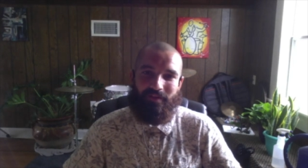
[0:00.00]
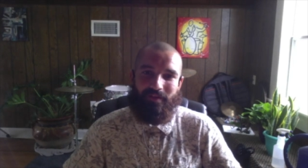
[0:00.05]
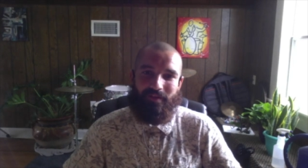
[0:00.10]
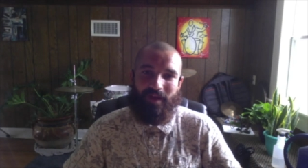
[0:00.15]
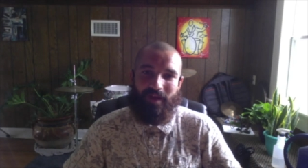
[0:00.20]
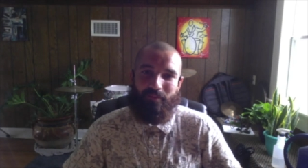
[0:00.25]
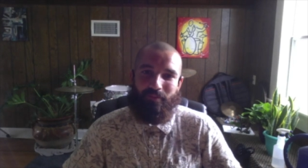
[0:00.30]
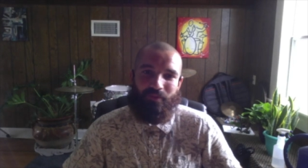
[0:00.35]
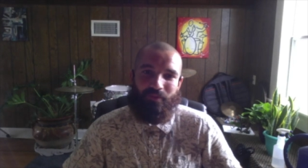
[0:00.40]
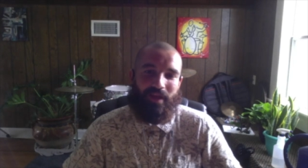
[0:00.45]

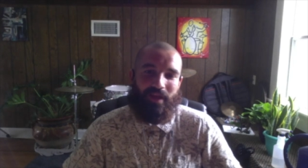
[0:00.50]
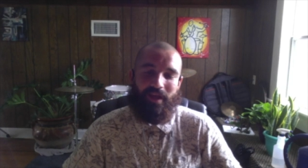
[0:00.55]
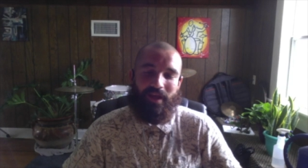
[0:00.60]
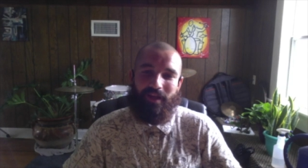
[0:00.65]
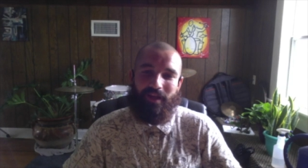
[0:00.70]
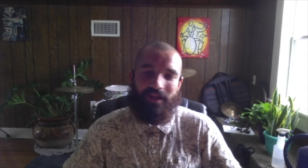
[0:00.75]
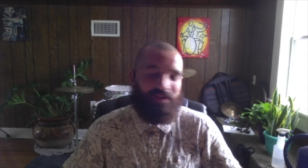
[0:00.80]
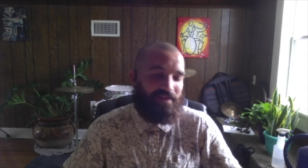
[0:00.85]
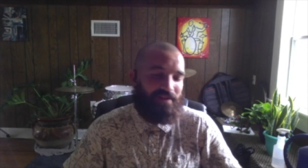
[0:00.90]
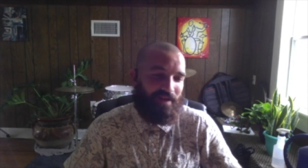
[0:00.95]
and bring in
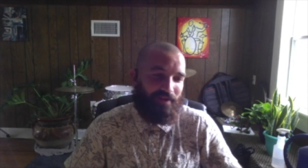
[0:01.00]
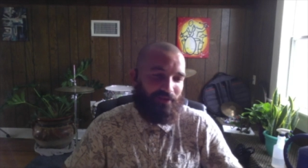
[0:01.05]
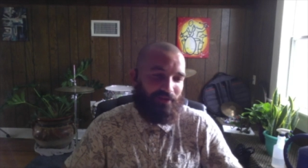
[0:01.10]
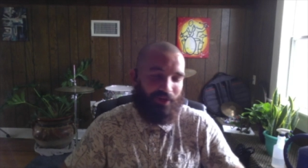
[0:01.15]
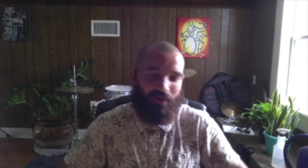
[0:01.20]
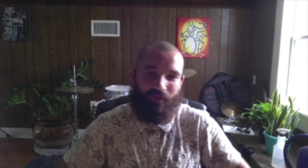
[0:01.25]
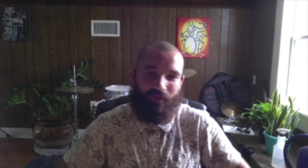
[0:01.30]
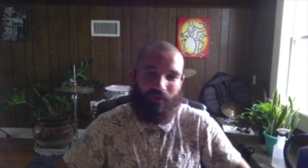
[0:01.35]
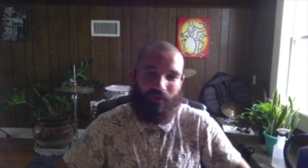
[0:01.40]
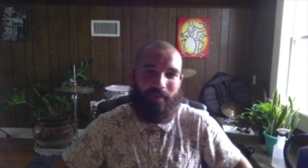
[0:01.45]
it was, a
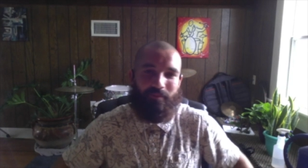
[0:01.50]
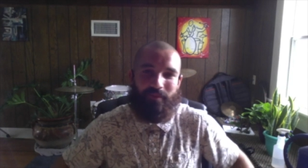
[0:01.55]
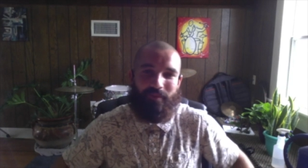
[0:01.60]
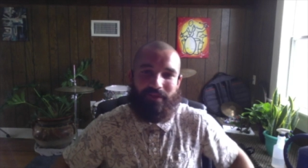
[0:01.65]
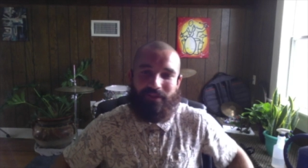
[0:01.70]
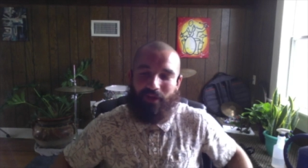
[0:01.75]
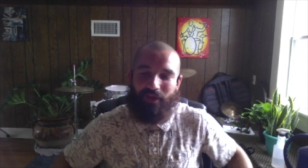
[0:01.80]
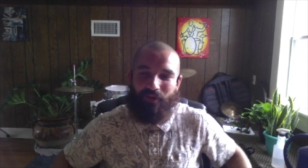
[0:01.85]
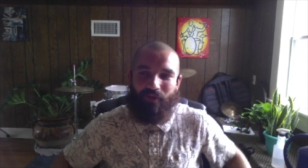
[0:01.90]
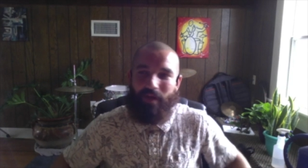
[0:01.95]
great it's
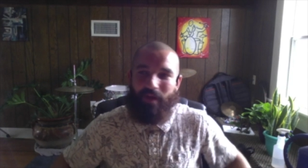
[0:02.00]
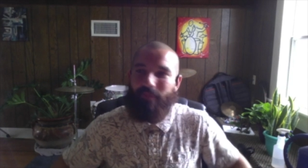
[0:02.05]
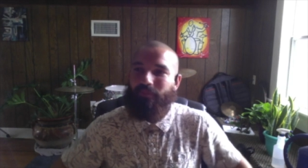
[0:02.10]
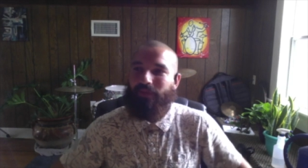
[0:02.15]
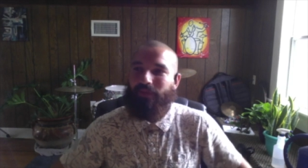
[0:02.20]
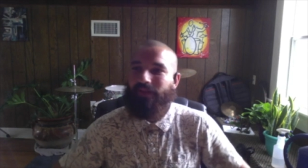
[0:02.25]
a great place